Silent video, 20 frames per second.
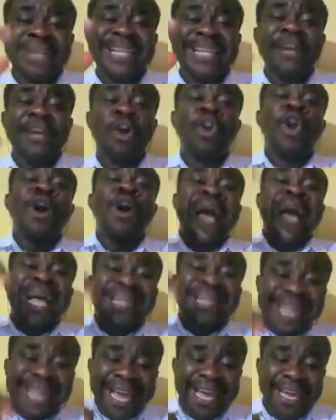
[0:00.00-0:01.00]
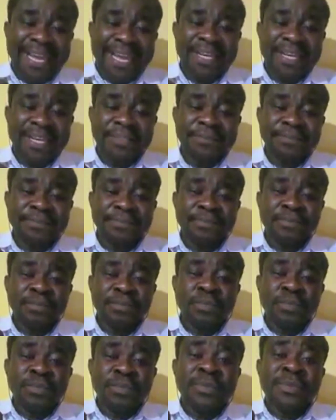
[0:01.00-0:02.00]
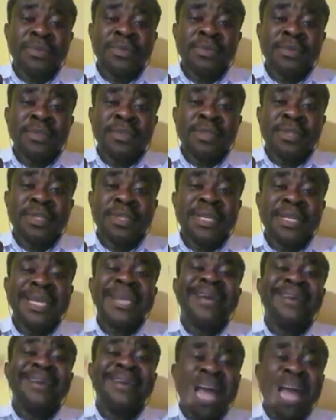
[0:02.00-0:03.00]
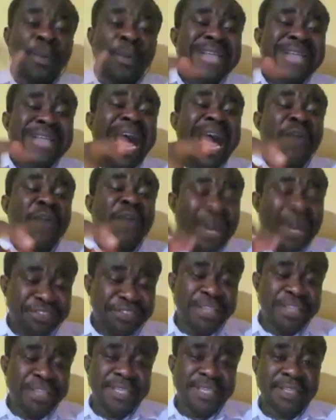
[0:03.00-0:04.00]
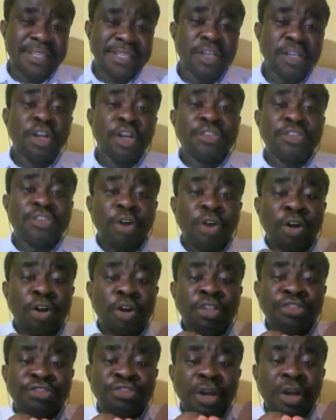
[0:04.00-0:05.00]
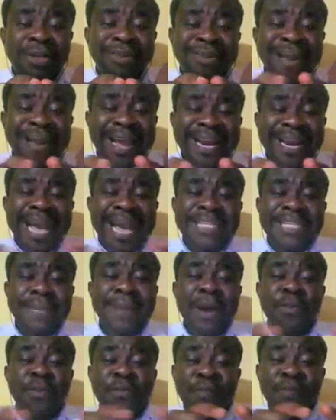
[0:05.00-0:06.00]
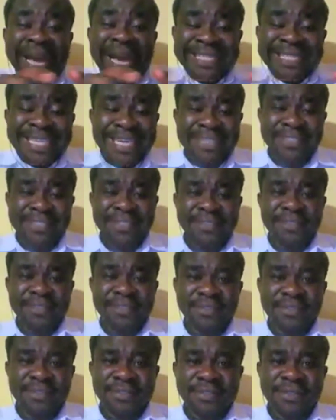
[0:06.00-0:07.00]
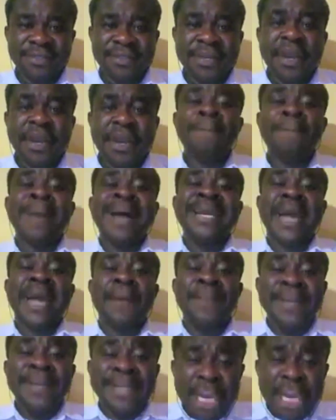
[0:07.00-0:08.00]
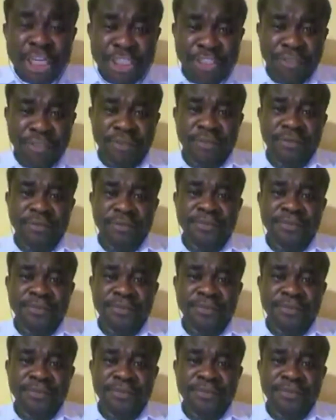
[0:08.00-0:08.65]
that are no longer there in line with IFRS 18. So such line item affected by the application